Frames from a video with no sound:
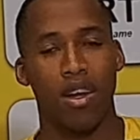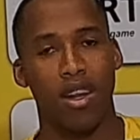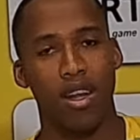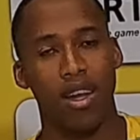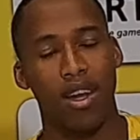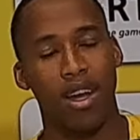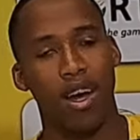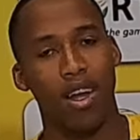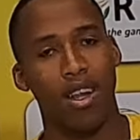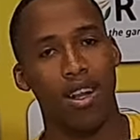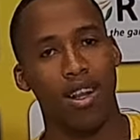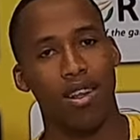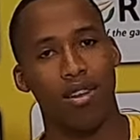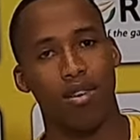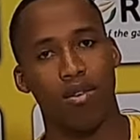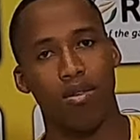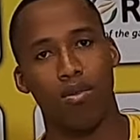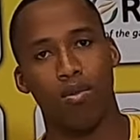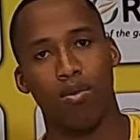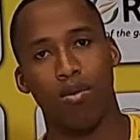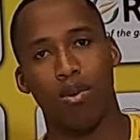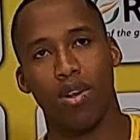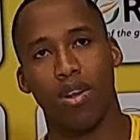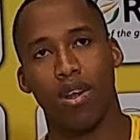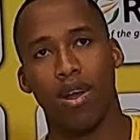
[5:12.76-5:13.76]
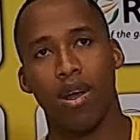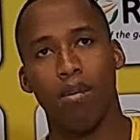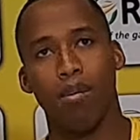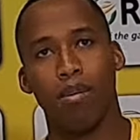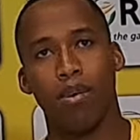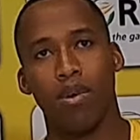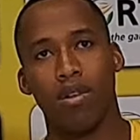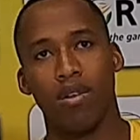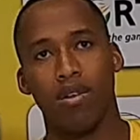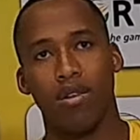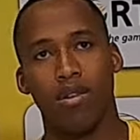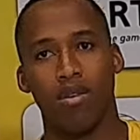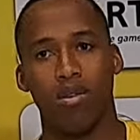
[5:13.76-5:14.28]
regardless of what
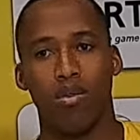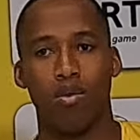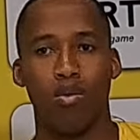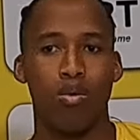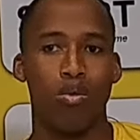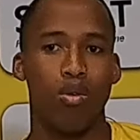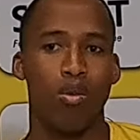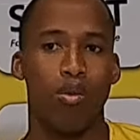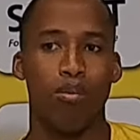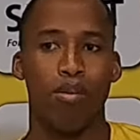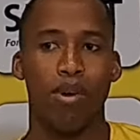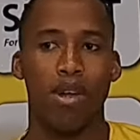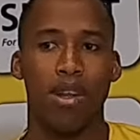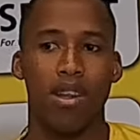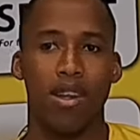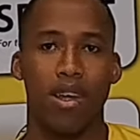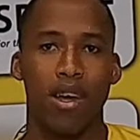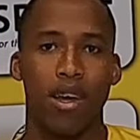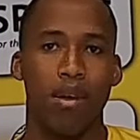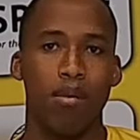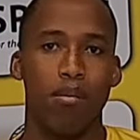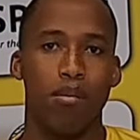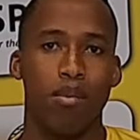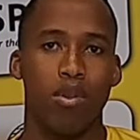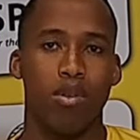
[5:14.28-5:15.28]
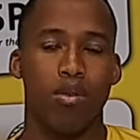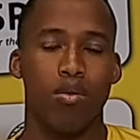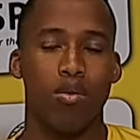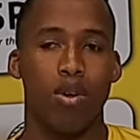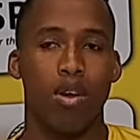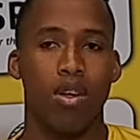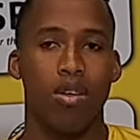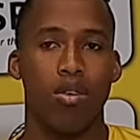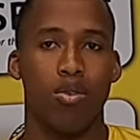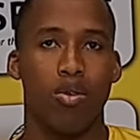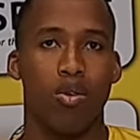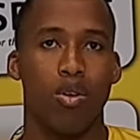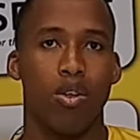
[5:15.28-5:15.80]
happens, good or bad game, but to
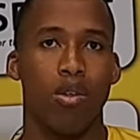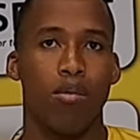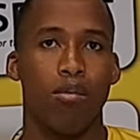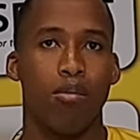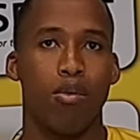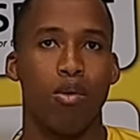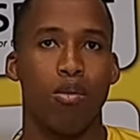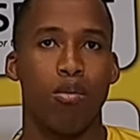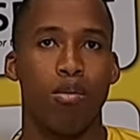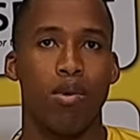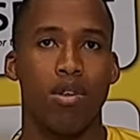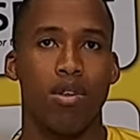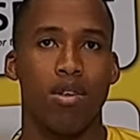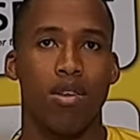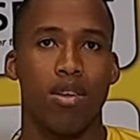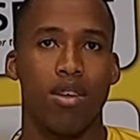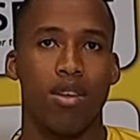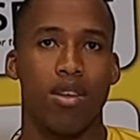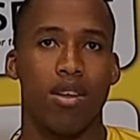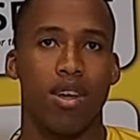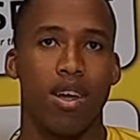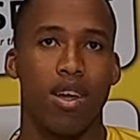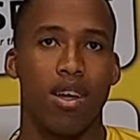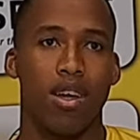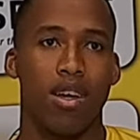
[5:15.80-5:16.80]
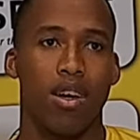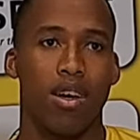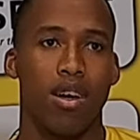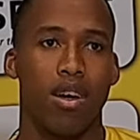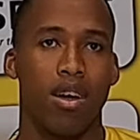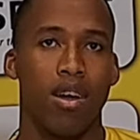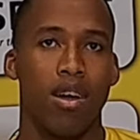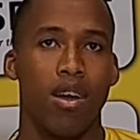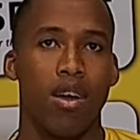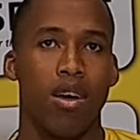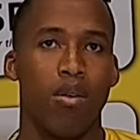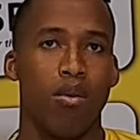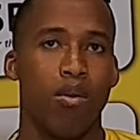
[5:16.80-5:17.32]
enjoy the moments and take
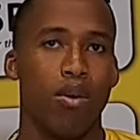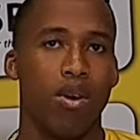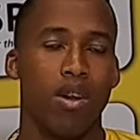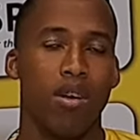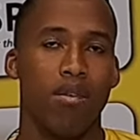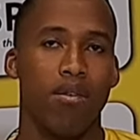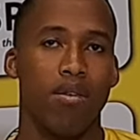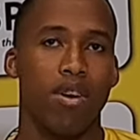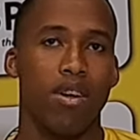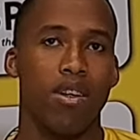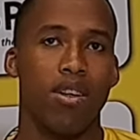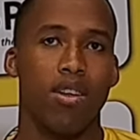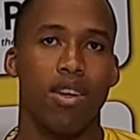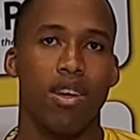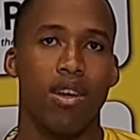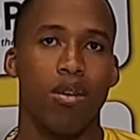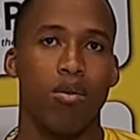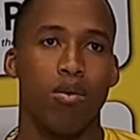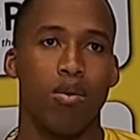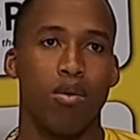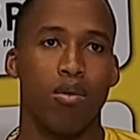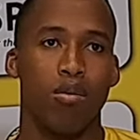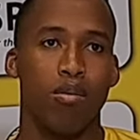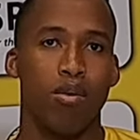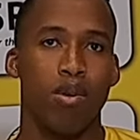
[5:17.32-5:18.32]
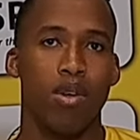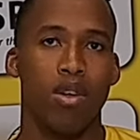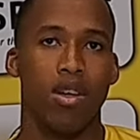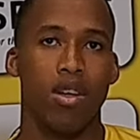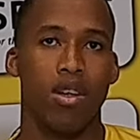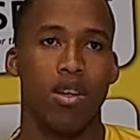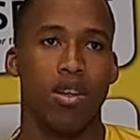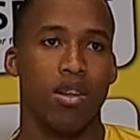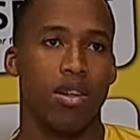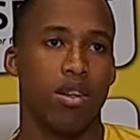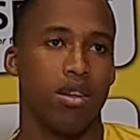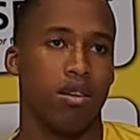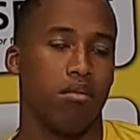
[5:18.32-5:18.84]
whatever I take with me,
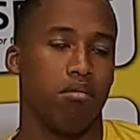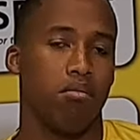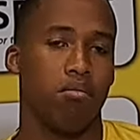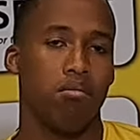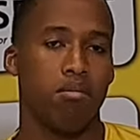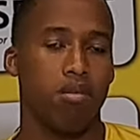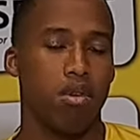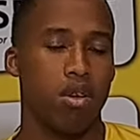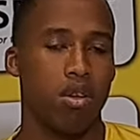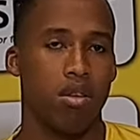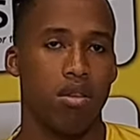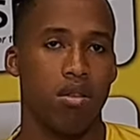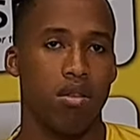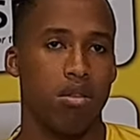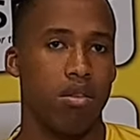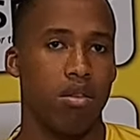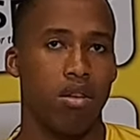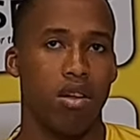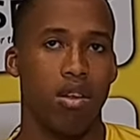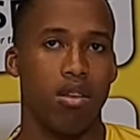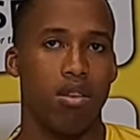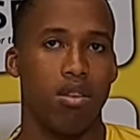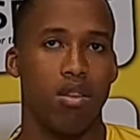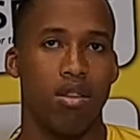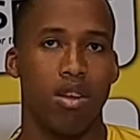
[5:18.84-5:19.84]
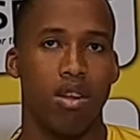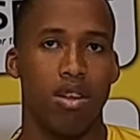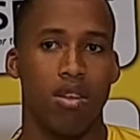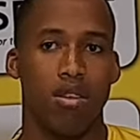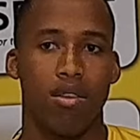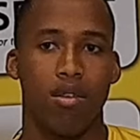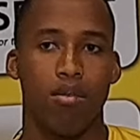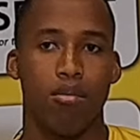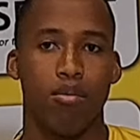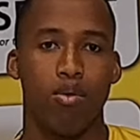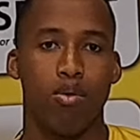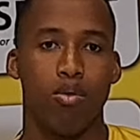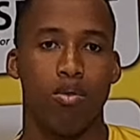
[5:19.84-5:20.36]
and, and, and that
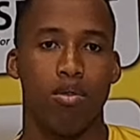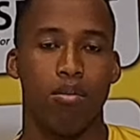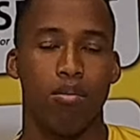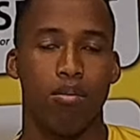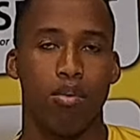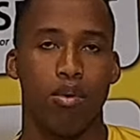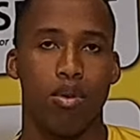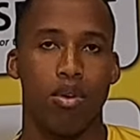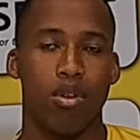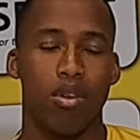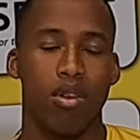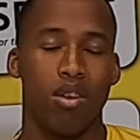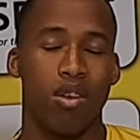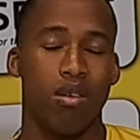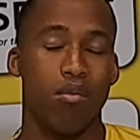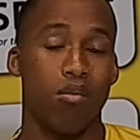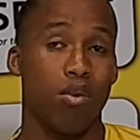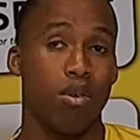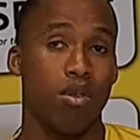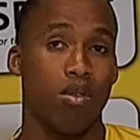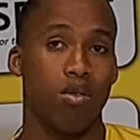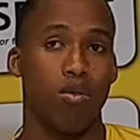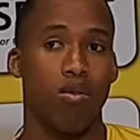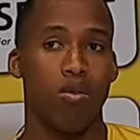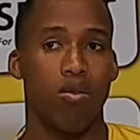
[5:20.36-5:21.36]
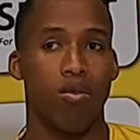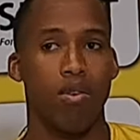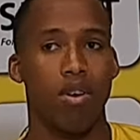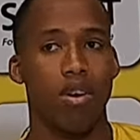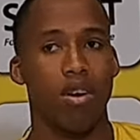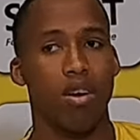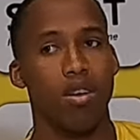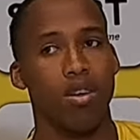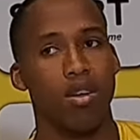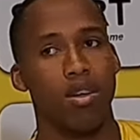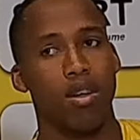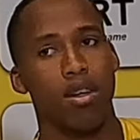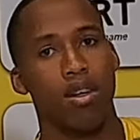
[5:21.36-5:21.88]
that's the most important thing. But so
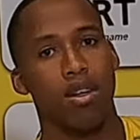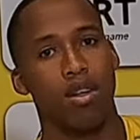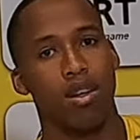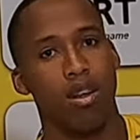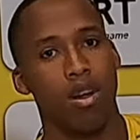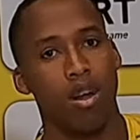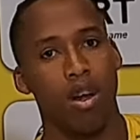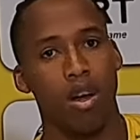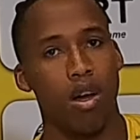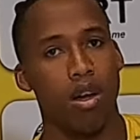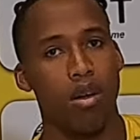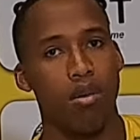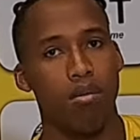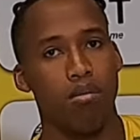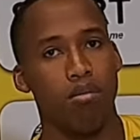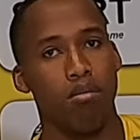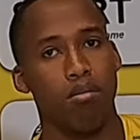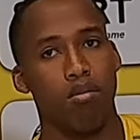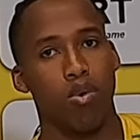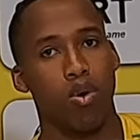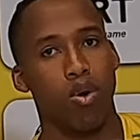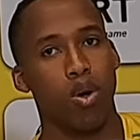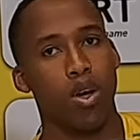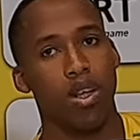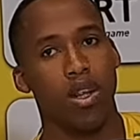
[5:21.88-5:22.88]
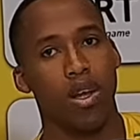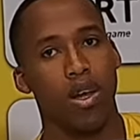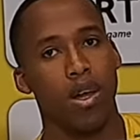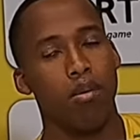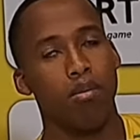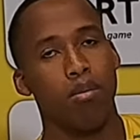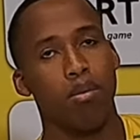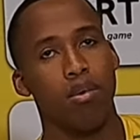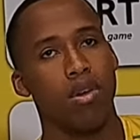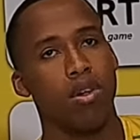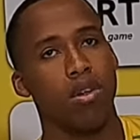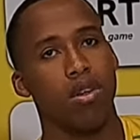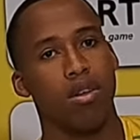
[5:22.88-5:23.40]
far I'm quite
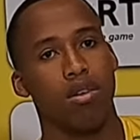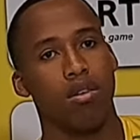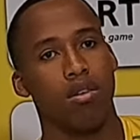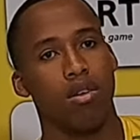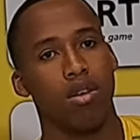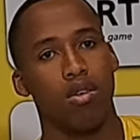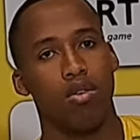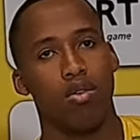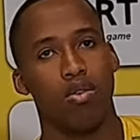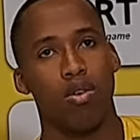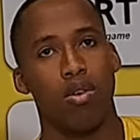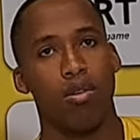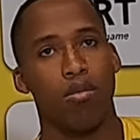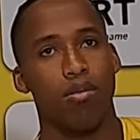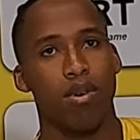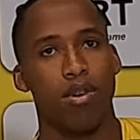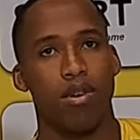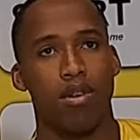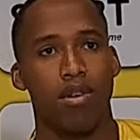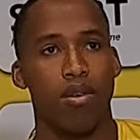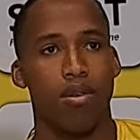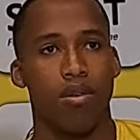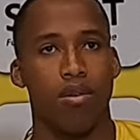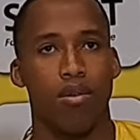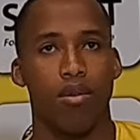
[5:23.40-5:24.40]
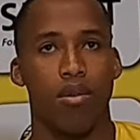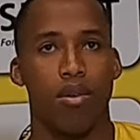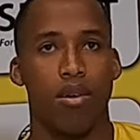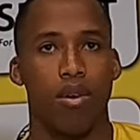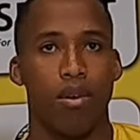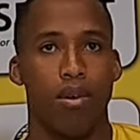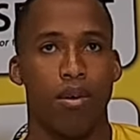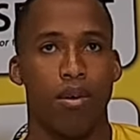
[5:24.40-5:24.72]
happy and enjoying myself.